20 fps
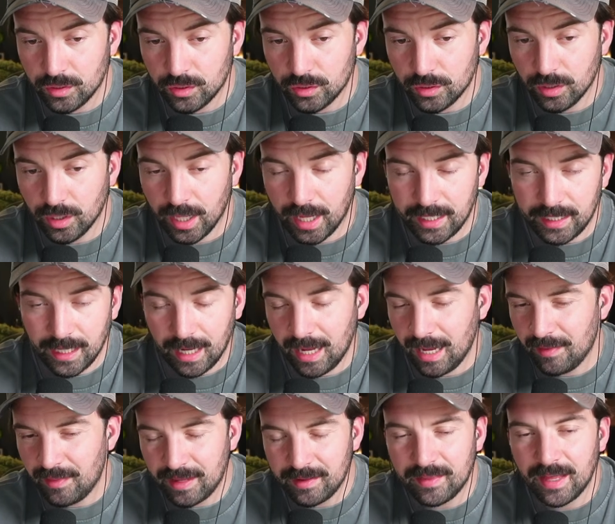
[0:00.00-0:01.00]
like
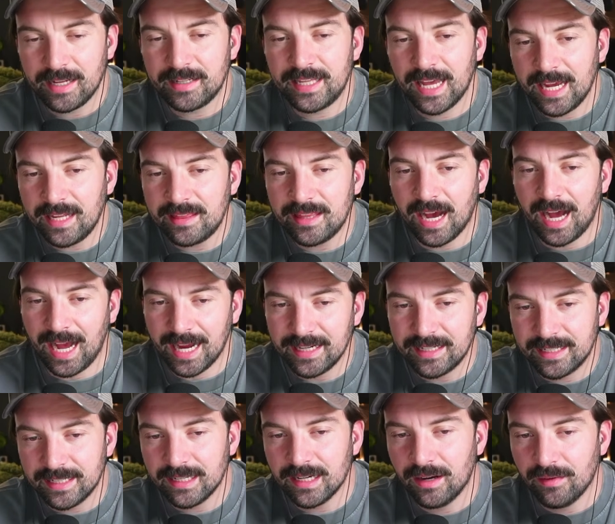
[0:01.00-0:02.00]
they take the
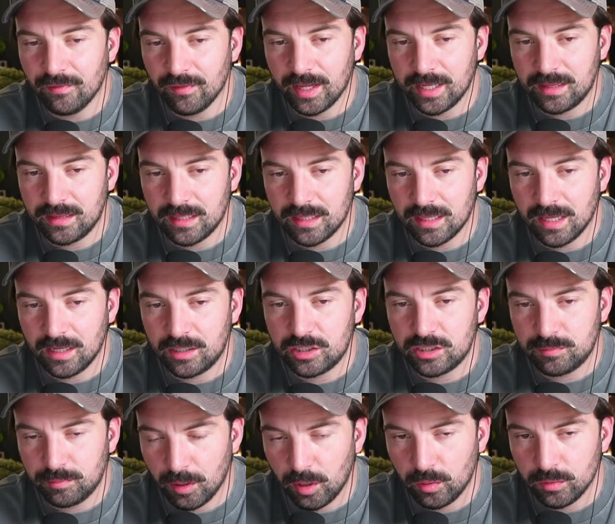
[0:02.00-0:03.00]
idea of like the
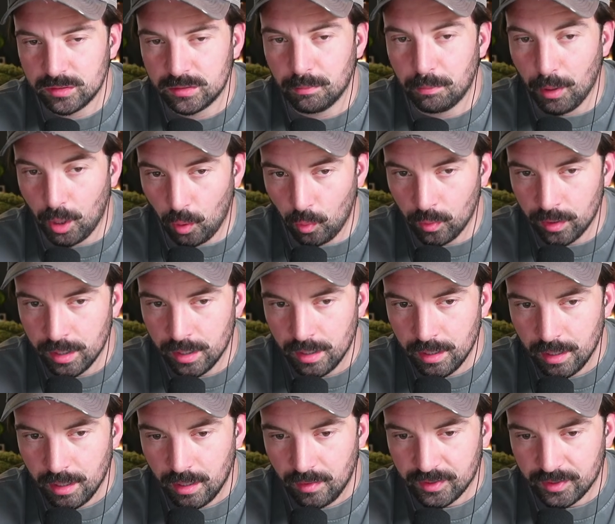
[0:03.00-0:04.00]
exposed bone,
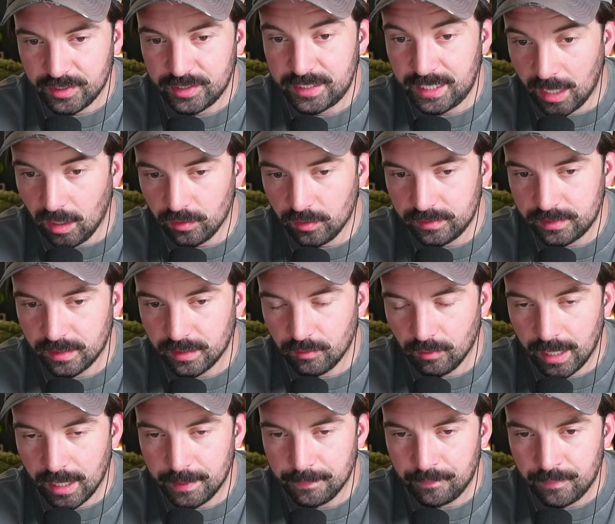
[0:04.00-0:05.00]
the skeleton,
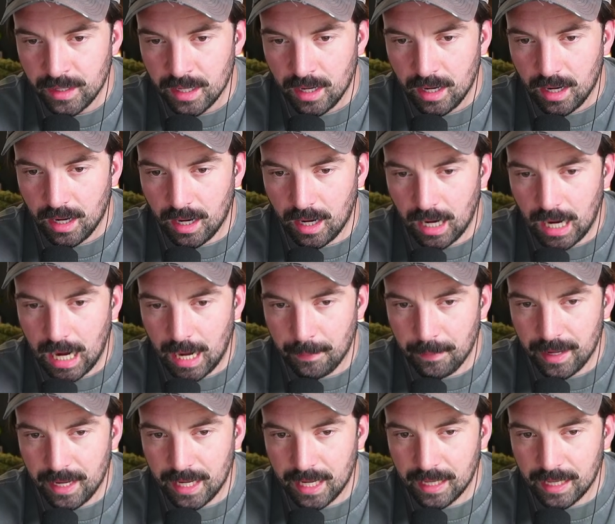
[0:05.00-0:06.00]
right?
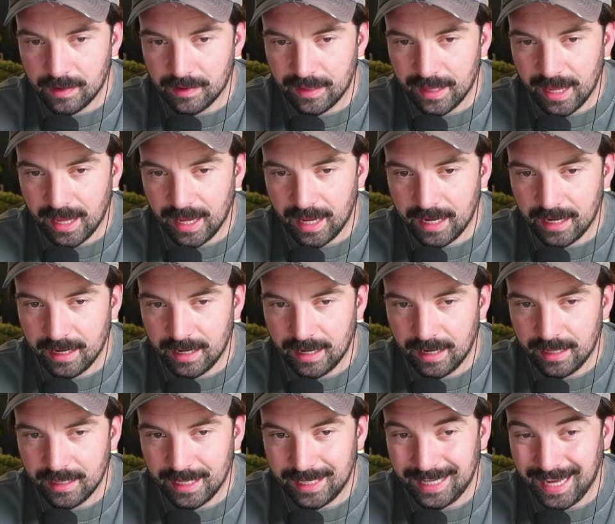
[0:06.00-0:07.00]
And
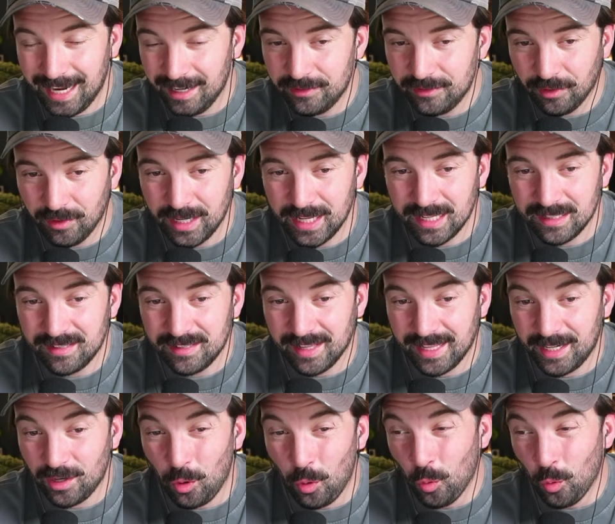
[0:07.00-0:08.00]
they kind of turn it into
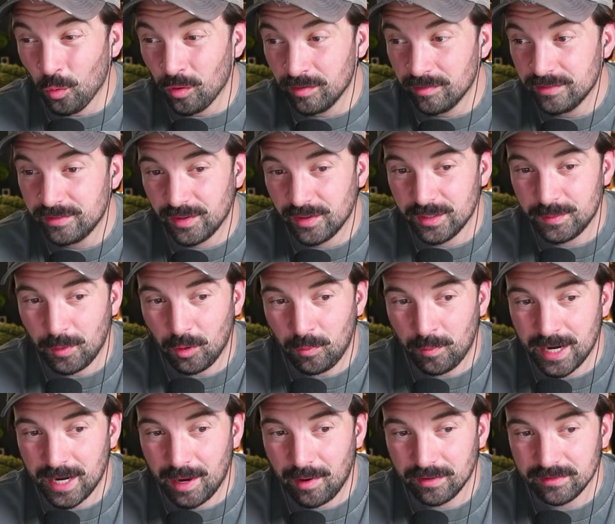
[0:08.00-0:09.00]
like horns. So this
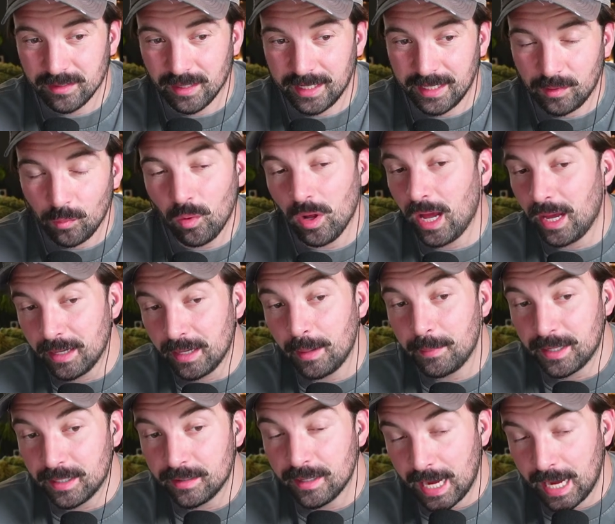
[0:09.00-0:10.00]
Pokemon now has like, well, I
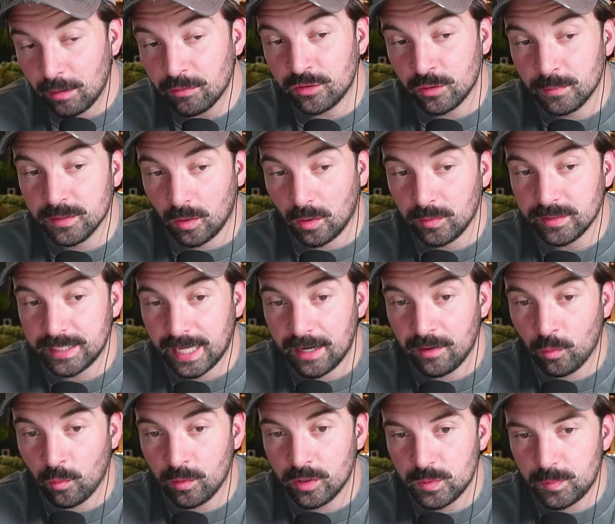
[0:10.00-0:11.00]
mean, Houndoom has always had
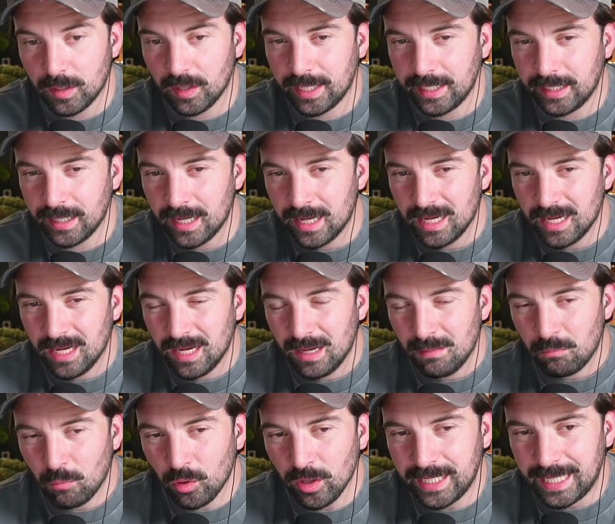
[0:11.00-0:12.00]
horns, but like
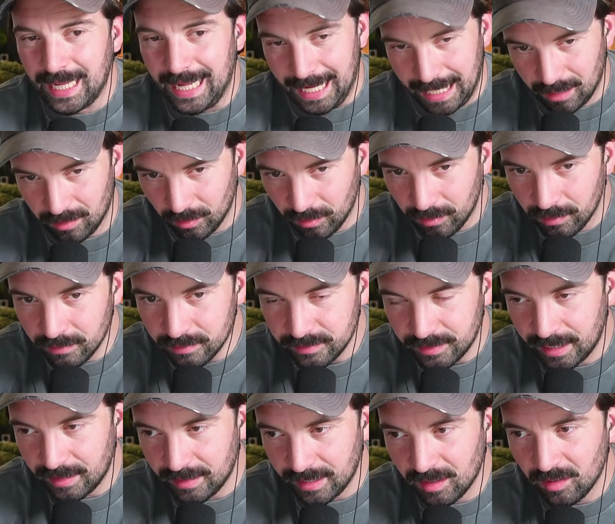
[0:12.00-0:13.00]
more like antlers.
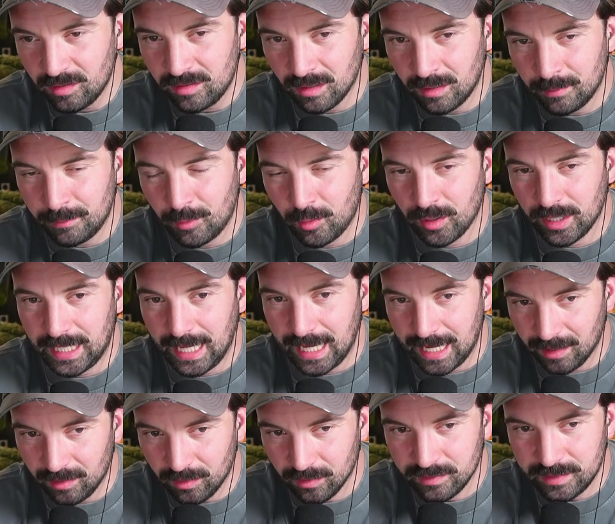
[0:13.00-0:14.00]
They look a little bit more like
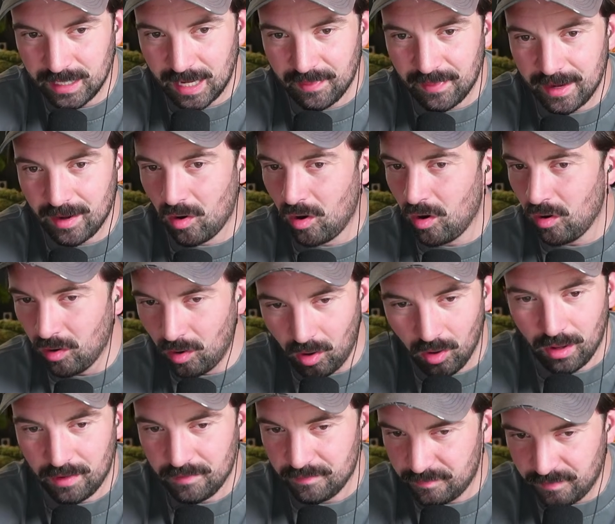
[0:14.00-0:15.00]
antlers, and they are all
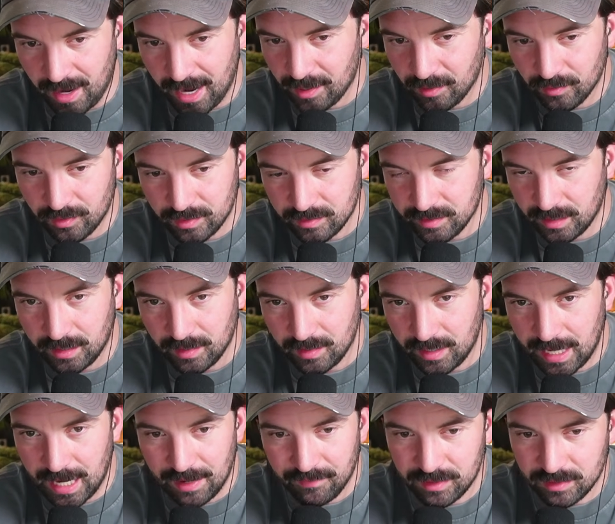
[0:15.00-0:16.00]
on fire. They
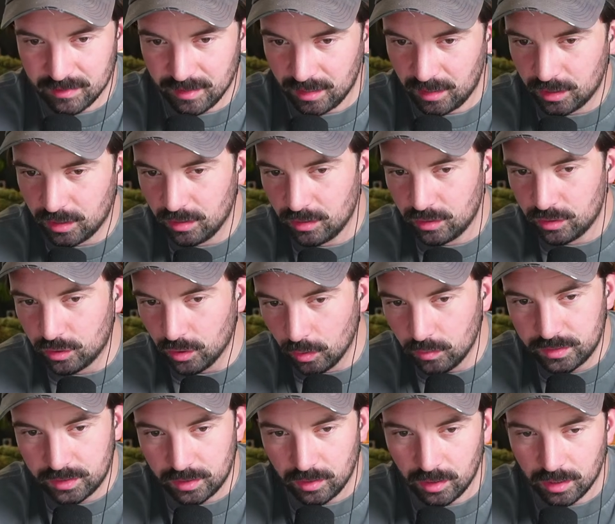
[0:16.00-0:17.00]
have these like
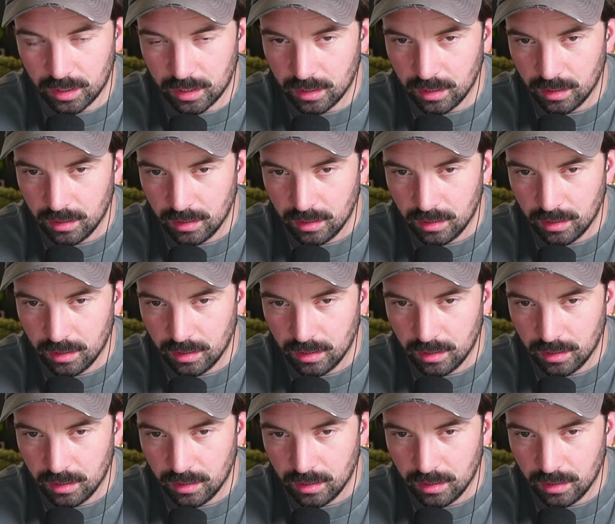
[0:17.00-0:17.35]
ghostly,